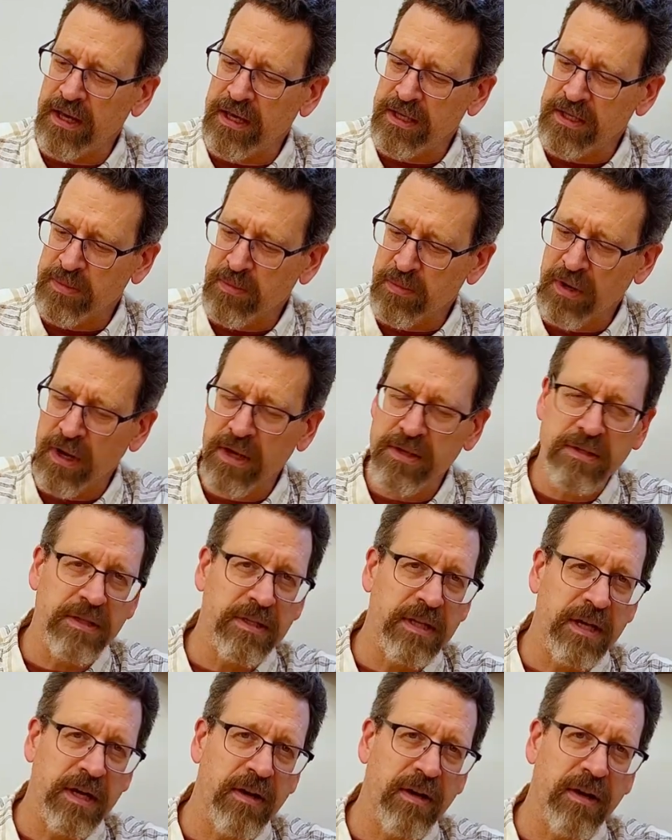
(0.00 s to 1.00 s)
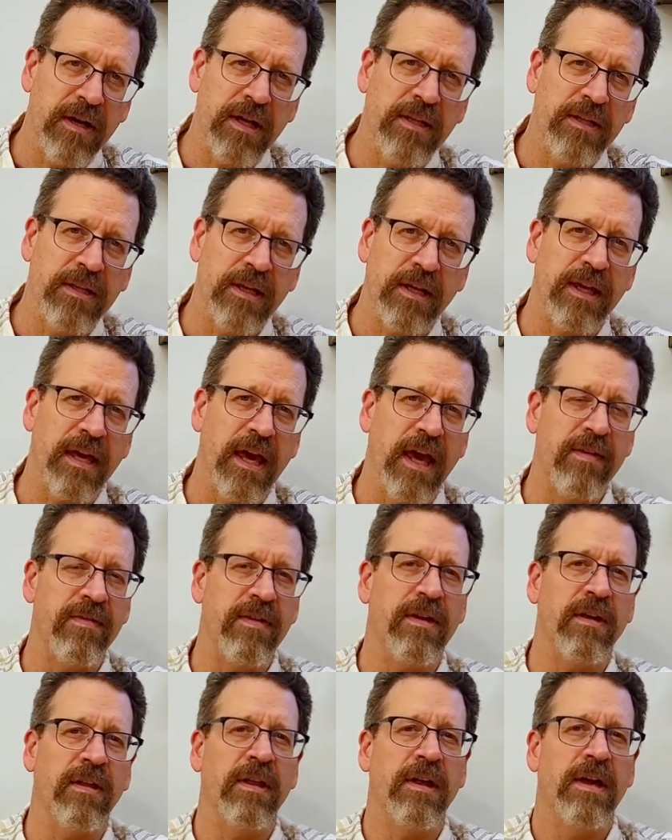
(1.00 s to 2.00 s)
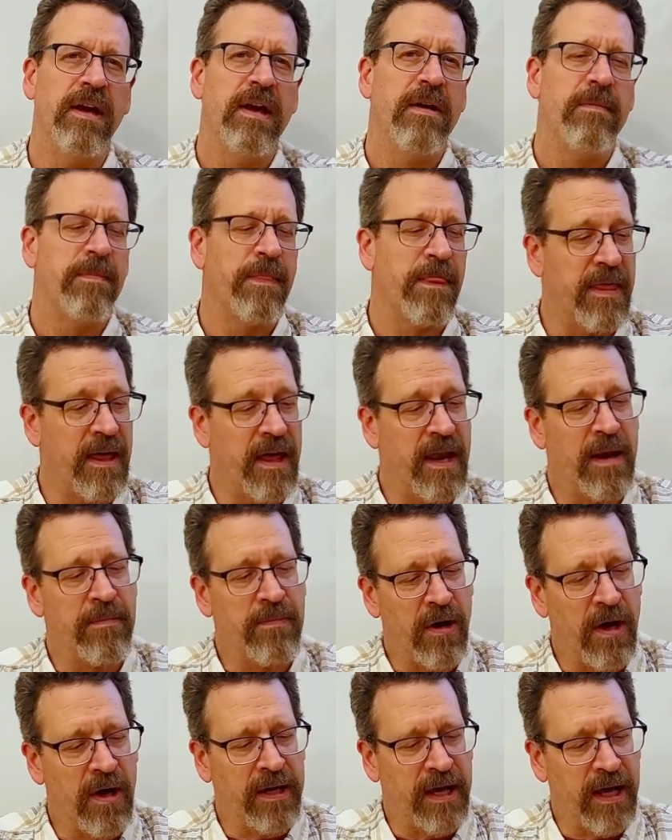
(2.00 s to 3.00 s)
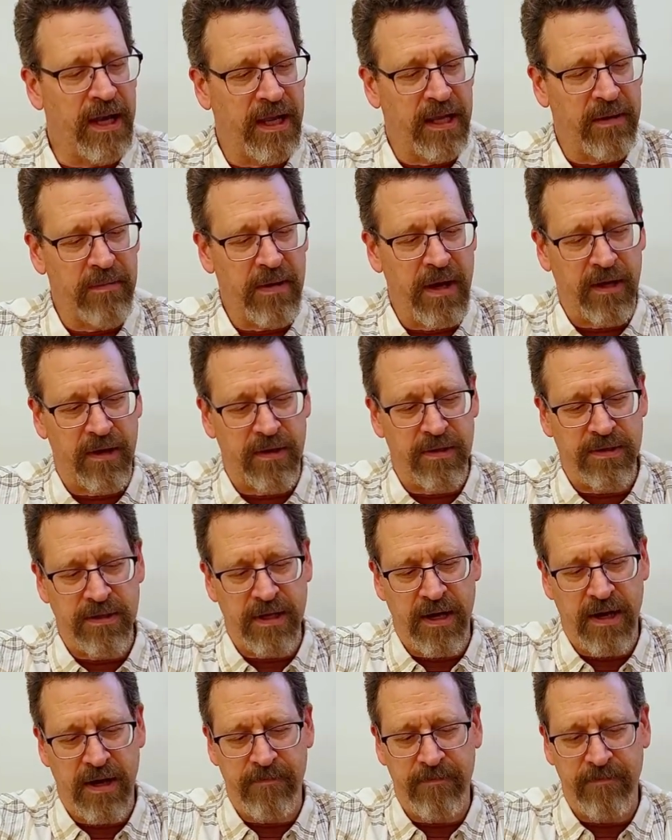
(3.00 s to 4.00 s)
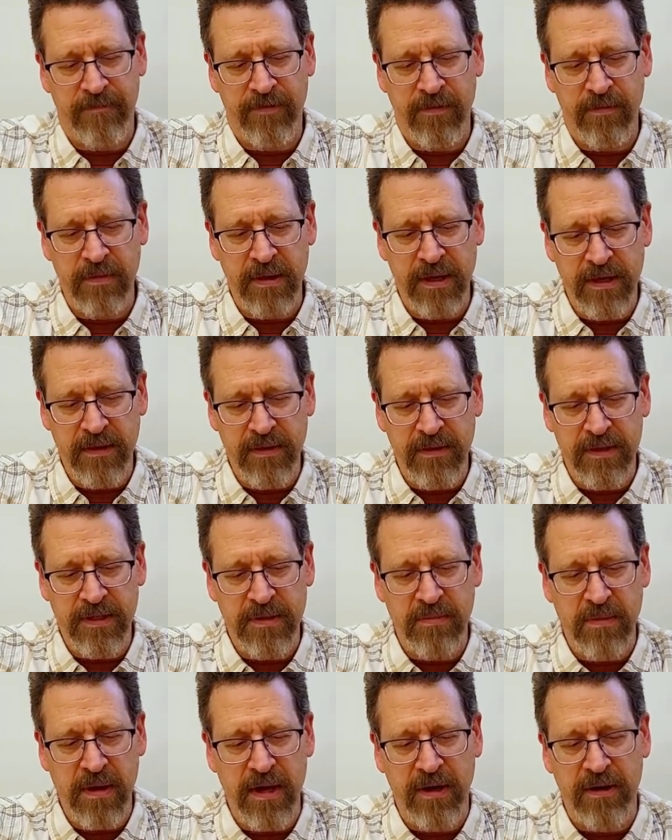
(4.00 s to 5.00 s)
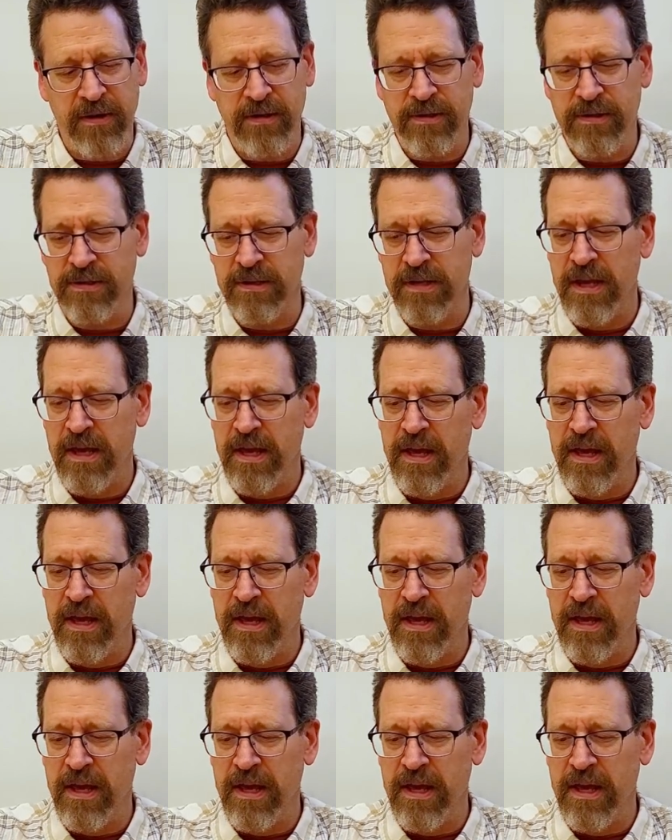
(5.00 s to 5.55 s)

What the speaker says: is present here in the Cavehill that I'm not getting in Makers. For me, this Makers,